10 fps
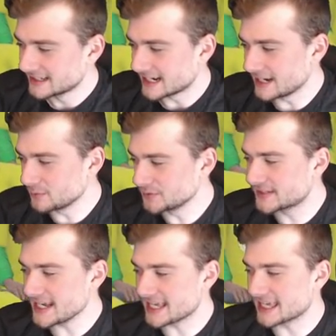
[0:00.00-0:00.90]
I will
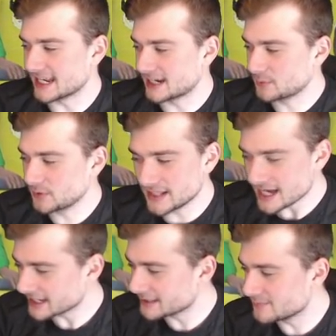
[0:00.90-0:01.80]
take it. I will
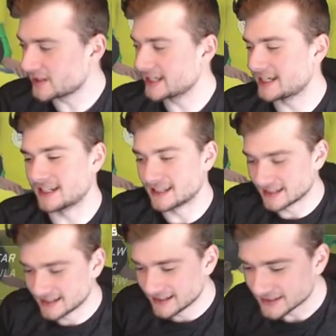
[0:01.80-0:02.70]
not complain.
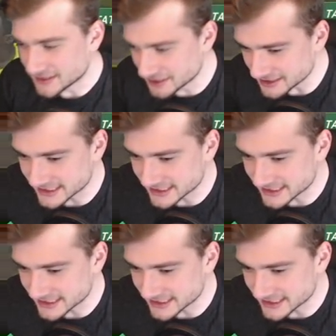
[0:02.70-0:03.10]
Good